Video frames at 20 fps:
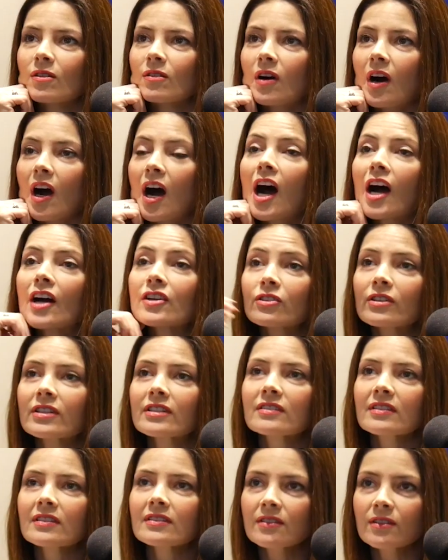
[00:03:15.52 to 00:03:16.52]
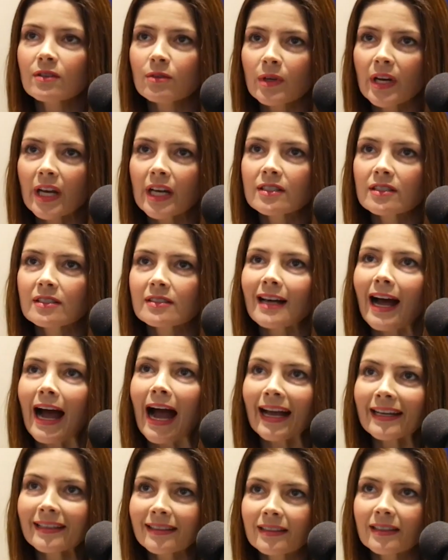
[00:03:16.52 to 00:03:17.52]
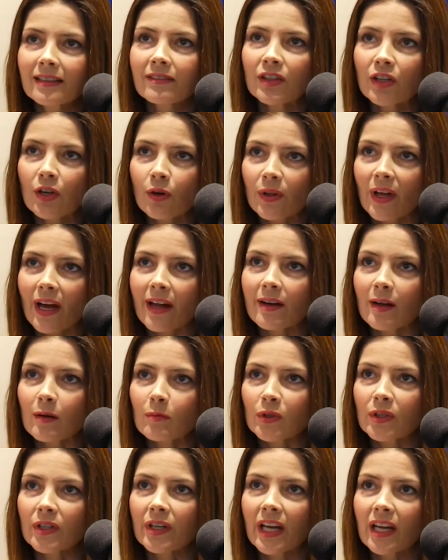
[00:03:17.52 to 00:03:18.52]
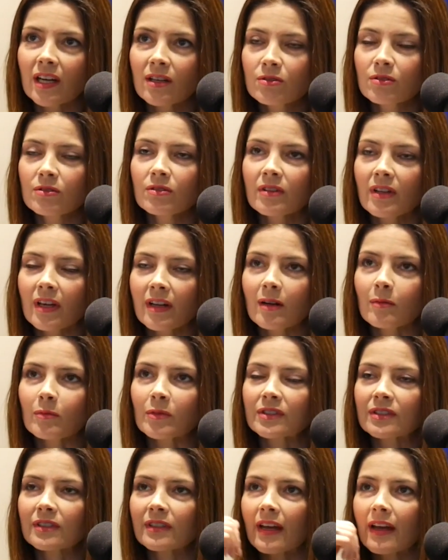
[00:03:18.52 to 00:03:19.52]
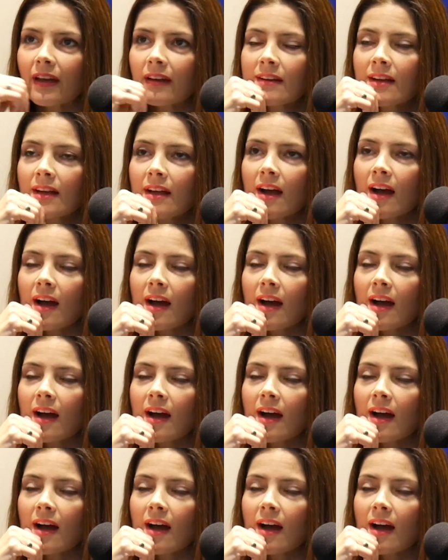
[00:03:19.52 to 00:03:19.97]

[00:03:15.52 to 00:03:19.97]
163 agents. I didn't even know that number. Andrew knew that number today.